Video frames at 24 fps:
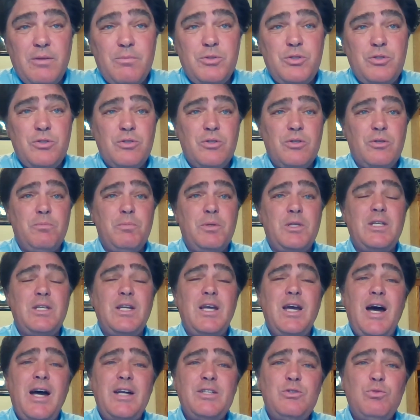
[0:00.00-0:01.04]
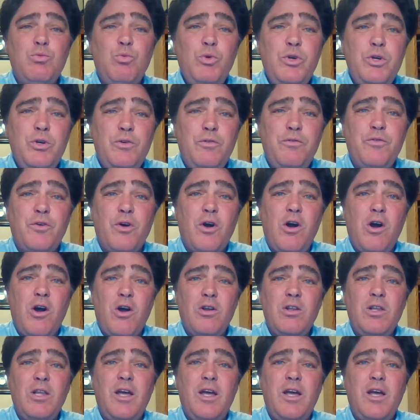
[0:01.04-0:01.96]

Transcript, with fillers: I'm sure, but God's will for our